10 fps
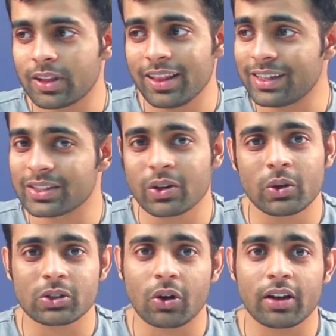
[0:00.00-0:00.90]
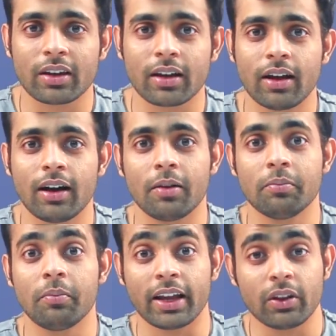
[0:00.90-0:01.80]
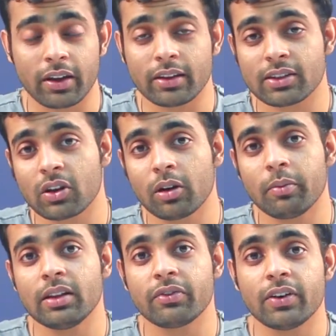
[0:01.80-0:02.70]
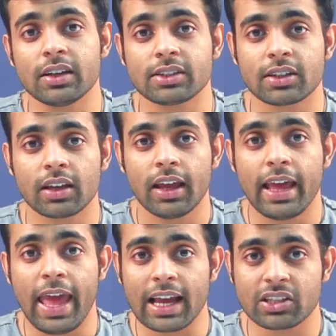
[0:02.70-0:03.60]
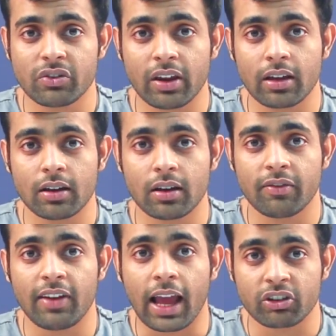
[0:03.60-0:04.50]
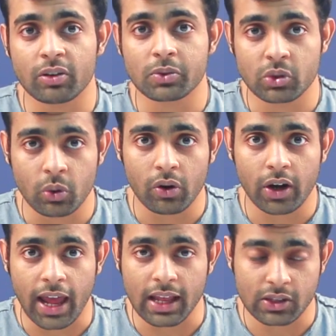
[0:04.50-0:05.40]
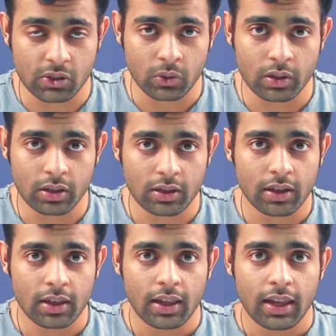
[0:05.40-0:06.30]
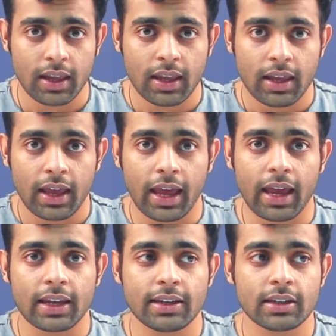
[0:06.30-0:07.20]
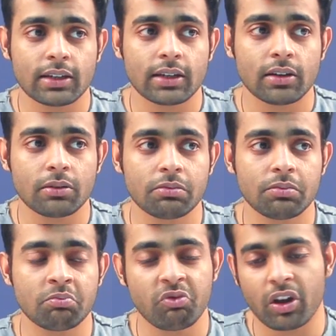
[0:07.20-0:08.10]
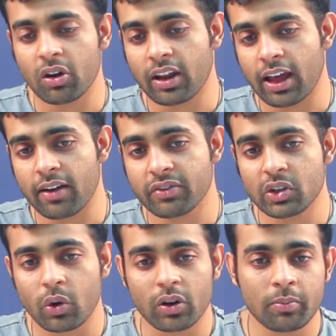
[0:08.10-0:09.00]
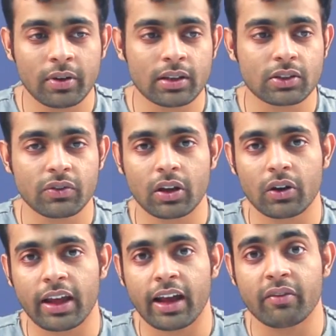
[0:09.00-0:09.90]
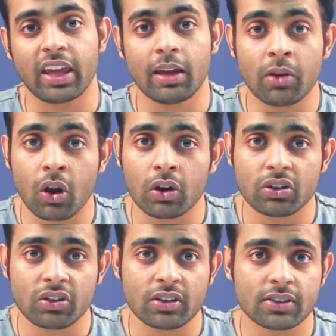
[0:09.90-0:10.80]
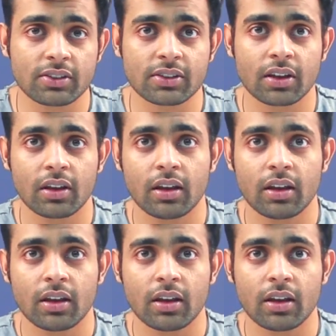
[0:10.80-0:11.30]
The list goes on. By the way, this is going to be the first Xrig flagship store at Zone, and we're going to have tournaments, we're going to have game launches,